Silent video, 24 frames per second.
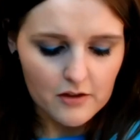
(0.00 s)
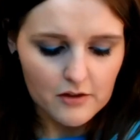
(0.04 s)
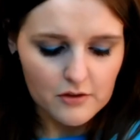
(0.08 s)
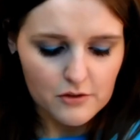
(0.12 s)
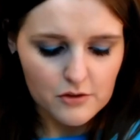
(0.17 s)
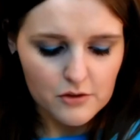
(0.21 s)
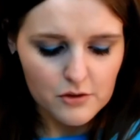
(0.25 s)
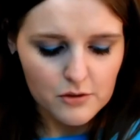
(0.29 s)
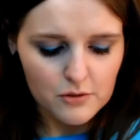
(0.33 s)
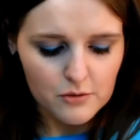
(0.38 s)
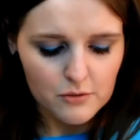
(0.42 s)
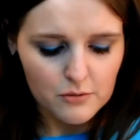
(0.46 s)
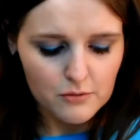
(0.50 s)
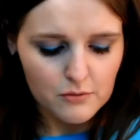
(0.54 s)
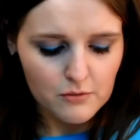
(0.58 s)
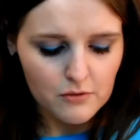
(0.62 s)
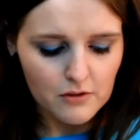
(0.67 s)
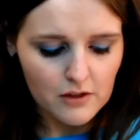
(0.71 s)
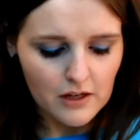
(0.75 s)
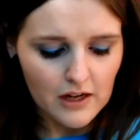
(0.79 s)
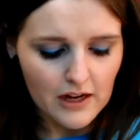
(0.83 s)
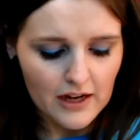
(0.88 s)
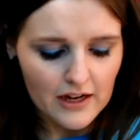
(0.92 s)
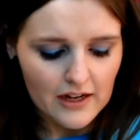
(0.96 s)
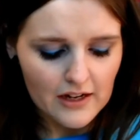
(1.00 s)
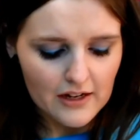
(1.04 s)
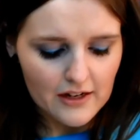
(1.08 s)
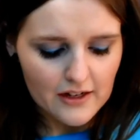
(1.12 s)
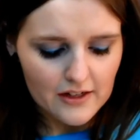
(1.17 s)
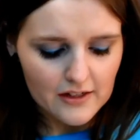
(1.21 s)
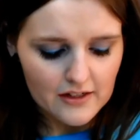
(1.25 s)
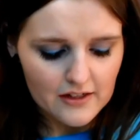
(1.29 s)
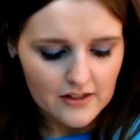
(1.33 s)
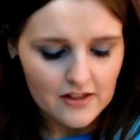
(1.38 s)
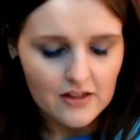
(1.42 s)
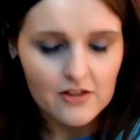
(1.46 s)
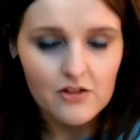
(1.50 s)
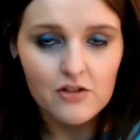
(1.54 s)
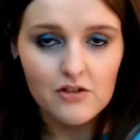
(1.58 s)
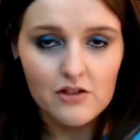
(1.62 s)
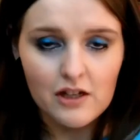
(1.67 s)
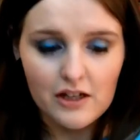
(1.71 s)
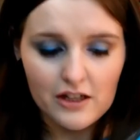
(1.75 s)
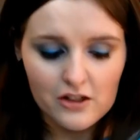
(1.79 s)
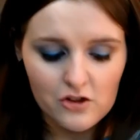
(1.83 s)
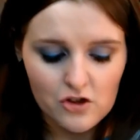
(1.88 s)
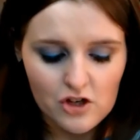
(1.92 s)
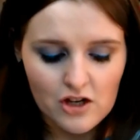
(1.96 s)
two eyeliner,
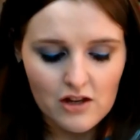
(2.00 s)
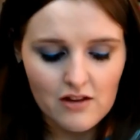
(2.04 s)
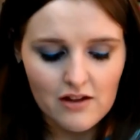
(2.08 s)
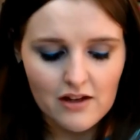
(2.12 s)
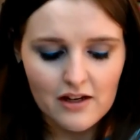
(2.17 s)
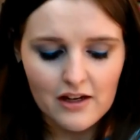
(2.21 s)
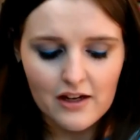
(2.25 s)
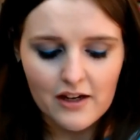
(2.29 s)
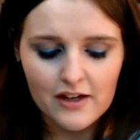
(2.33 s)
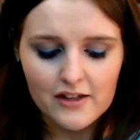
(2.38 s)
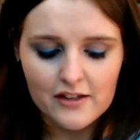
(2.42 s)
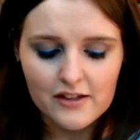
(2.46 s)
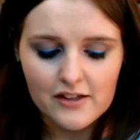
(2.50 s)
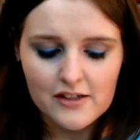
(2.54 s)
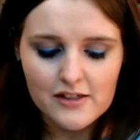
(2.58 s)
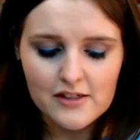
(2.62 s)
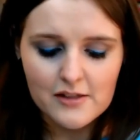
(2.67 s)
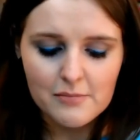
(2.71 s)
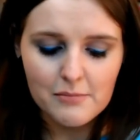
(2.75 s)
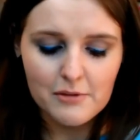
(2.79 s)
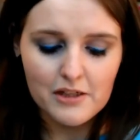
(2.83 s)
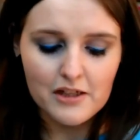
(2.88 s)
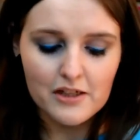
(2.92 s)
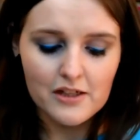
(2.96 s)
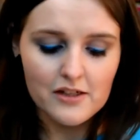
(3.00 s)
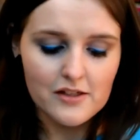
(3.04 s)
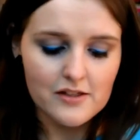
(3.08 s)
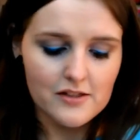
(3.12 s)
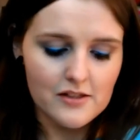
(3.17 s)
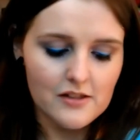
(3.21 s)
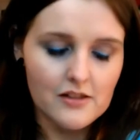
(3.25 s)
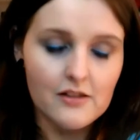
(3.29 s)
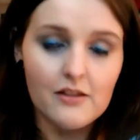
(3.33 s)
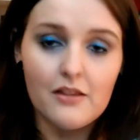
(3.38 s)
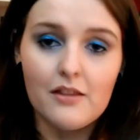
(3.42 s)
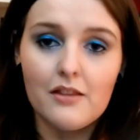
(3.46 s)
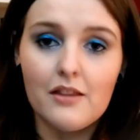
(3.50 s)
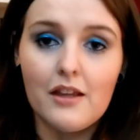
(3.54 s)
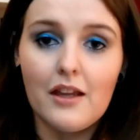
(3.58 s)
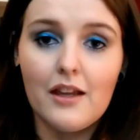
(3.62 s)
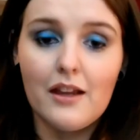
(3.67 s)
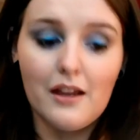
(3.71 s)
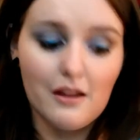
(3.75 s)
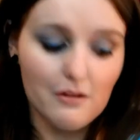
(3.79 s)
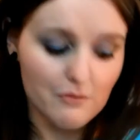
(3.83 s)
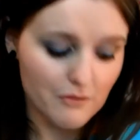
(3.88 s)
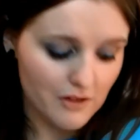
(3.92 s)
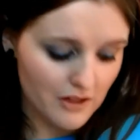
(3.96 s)
like gel eyeliners, because they
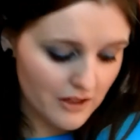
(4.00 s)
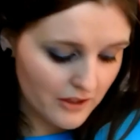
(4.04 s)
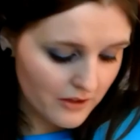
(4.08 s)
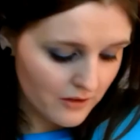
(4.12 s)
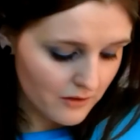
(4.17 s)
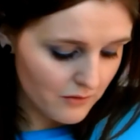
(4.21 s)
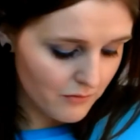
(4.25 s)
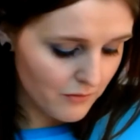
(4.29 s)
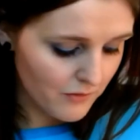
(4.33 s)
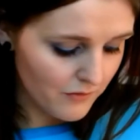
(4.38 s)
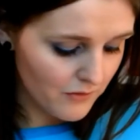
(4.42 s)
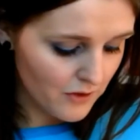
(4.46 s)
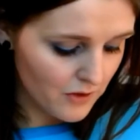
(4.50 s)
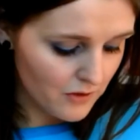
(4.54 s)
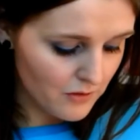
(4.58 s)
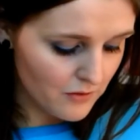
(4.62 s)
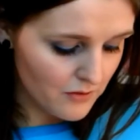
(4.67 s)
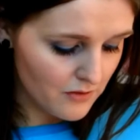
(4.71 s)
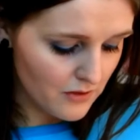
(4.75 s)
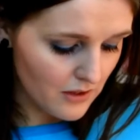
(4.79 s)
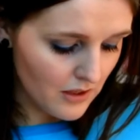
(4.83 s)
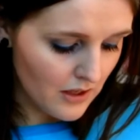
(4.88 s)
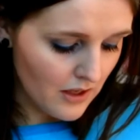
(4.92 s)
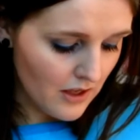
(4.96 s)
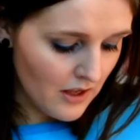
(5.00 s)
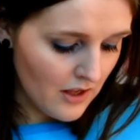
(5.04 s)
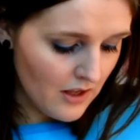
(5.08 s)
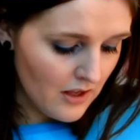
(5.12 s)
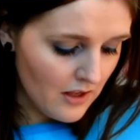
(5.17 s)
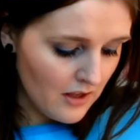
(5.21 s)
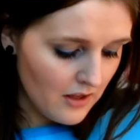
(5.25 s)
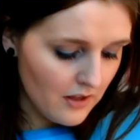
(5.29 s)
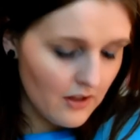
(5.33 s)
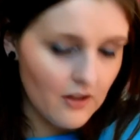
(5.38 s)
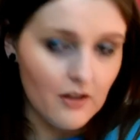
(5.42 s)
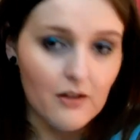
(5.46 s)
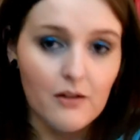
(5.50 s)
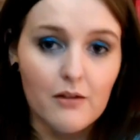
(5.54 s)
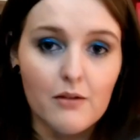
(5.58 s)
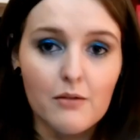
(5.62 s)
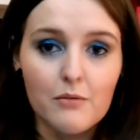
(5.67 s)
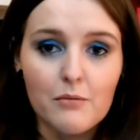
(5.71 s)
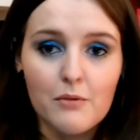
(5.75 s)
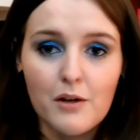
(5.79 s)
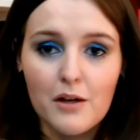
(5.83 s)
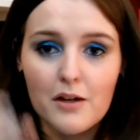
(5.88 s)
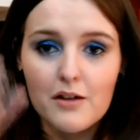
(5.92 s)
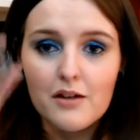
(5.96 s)
get really good reviews.
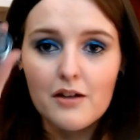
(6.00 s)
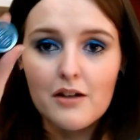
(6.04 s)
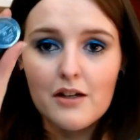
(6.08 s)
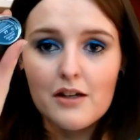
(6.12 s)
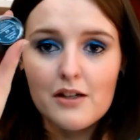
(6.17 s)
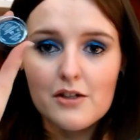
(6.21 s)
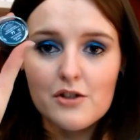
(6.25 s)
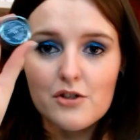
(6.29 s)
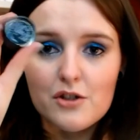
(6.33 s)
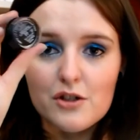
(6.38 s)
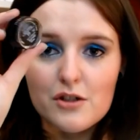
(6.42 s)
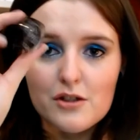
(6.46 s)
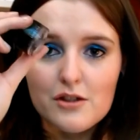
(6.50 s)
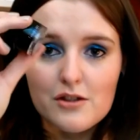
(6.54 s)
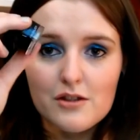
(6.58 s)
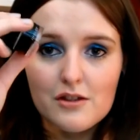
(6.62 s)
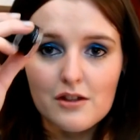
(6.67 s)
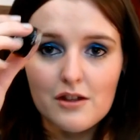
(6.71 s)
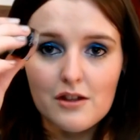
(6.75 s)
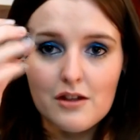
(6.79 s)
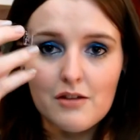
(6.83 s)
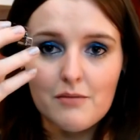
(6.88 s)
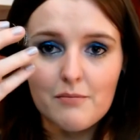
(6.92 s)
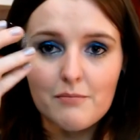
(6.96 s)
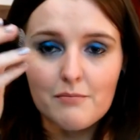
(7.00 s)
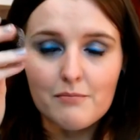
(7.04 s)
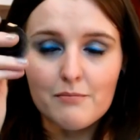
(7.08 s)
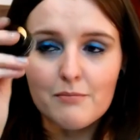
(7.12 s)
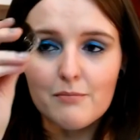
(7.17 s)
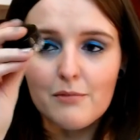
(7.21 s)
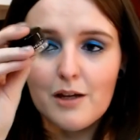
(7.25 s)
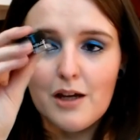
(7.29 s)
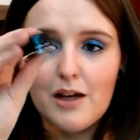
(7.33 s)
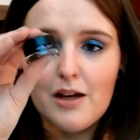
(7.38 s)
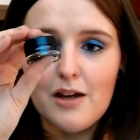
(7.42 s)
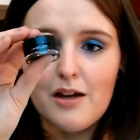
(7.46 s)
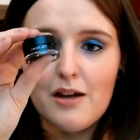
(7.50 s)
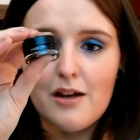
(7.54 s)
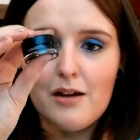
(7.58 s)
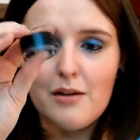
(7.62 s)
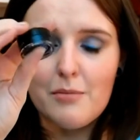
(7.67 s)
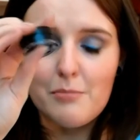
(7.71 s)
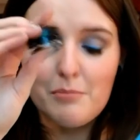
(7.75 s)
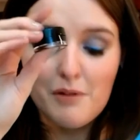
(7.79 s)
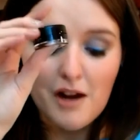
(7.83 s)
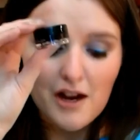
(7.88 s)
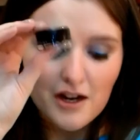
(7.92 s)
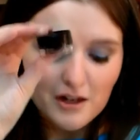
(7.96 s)
One is just a
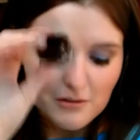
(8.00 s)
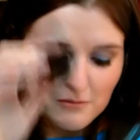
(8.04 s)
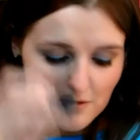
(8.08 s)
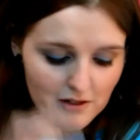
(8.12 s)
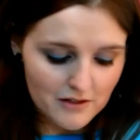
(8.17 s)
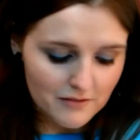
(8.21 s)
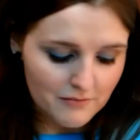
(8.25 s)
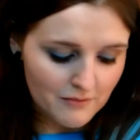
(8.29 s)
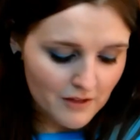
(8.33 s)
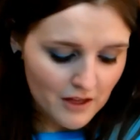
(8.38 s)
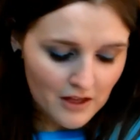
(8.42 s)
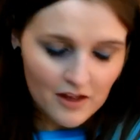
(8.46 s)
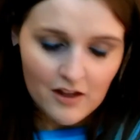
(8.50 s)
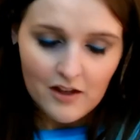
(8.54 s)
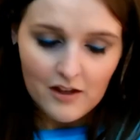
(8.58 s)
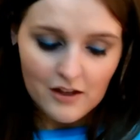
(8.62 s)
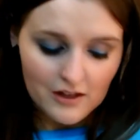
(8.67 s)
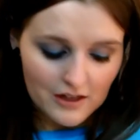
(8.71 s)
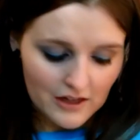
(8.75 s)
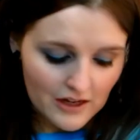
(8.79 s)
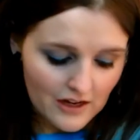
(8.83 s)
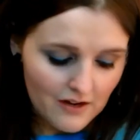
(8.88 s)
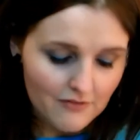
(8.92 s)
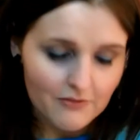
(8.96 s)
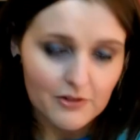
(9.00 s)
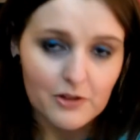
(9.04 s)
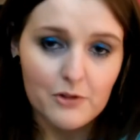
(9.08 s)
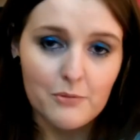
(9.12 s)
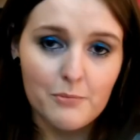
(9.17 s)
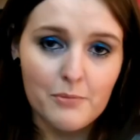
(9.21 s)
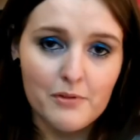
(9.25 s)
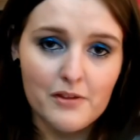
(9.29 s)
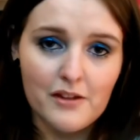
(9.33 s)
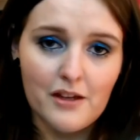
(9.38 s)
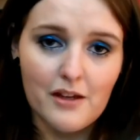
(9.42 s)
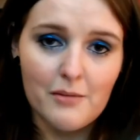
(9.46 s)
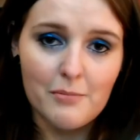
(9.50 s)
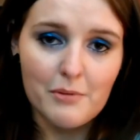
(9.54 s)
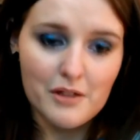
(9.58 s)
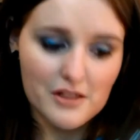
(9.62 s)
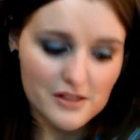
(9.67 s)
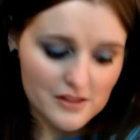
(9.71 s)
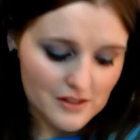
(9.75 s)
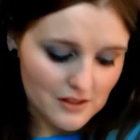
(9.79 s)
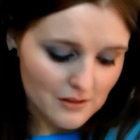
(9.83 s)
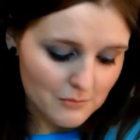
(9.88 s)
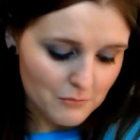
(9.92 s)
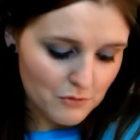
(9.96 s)
black one, and I haven't opened that
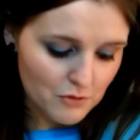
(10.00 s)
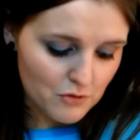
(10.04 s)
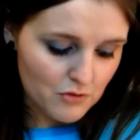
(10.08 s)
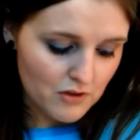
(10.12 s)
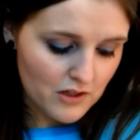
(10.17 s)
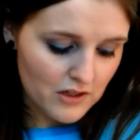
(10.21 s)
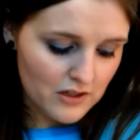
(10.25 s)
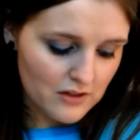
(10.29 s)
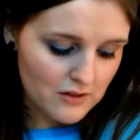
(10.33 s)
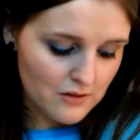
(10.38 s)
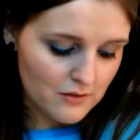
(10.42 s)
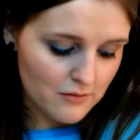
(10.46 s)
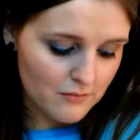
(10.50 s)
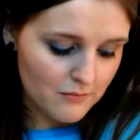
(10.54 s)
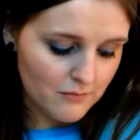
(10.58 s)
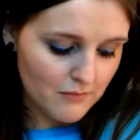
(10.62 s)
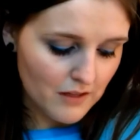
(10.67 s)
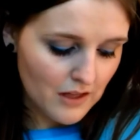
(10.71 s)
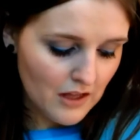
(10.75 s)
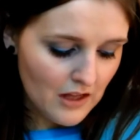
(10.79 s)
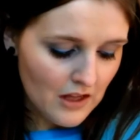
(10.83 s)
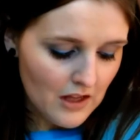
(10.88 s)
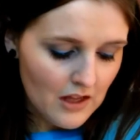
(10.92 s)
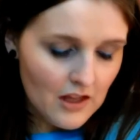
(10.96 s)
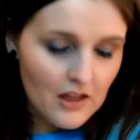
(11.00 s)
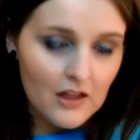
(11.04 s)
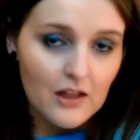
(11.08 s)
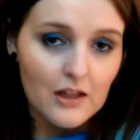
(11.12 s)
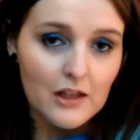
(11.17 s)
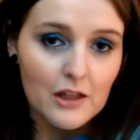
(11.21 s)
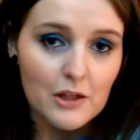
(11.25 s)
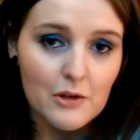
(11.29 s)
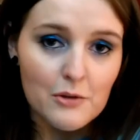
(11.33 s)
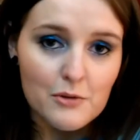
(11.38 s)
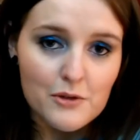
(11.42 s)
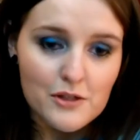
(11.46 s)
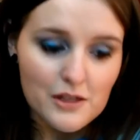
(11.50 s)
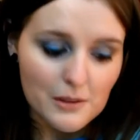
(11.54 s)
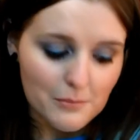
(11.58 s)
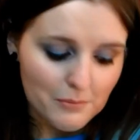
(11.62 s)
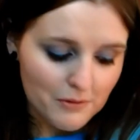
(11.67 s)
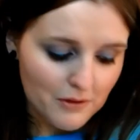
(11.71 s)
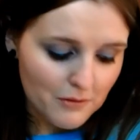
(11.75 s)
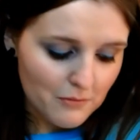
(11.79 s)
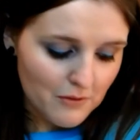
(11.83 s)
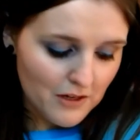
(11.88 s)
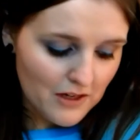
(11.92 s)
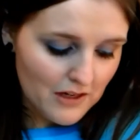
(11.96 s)
because I'm trying to use up
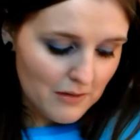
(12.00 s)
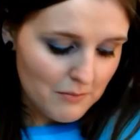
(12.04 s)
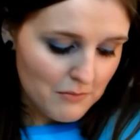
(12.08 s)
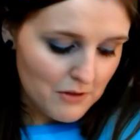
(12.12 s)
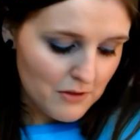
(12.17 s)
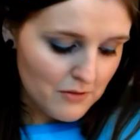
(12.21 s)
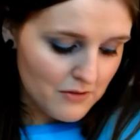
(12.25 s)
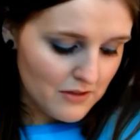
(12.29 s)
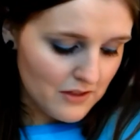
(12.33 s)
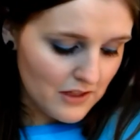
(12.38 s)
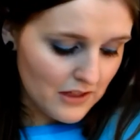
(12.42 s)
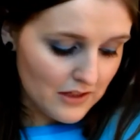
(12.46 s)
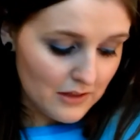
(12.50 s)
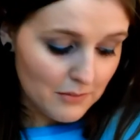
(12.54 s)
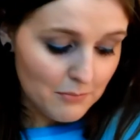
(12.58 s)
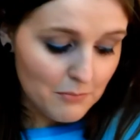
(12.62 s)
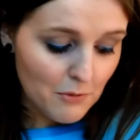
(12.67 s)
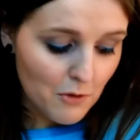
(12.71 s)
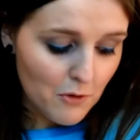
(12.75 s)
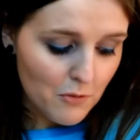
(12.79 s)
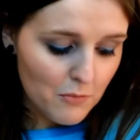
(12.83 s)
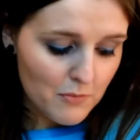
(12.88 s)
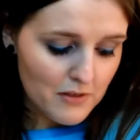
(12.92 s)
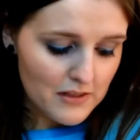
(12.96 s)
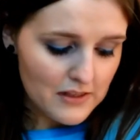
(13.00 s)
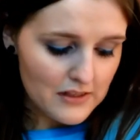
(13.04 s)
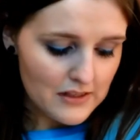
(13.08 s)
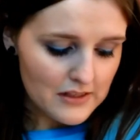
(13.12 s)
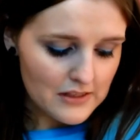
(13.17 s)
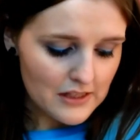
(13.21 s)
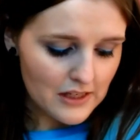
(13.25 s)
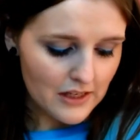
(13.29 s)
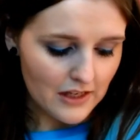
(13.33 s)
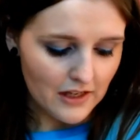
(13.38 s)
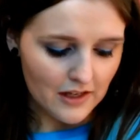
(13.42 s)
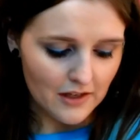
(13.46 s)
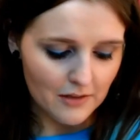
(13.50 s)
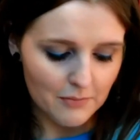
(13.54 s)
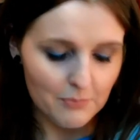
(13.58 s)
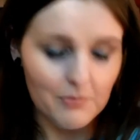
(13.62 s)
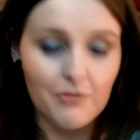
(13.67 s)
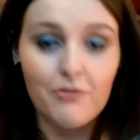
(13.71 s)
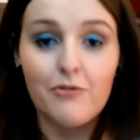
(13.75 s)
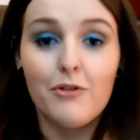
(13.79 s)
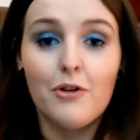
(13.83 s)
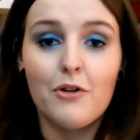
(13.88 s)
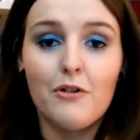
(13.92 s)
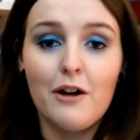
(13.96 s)
the one I'm using at the moment
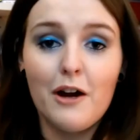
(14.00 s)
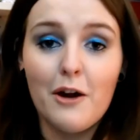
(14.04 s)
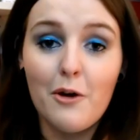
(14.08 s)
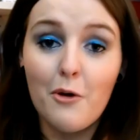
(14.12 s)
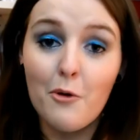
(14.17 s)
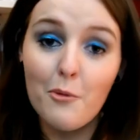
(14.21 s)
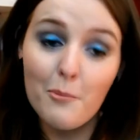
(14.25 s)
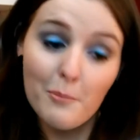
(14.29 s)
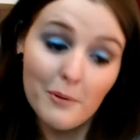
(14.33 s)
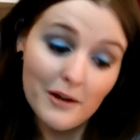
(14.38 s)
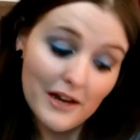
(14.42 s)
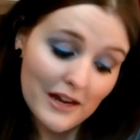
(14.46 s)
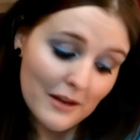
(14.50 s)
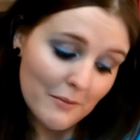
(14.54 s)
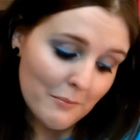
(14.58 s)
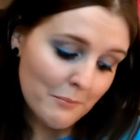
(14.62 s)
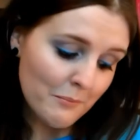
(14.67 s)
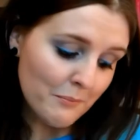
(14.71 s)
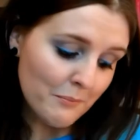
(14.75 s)
before I open it.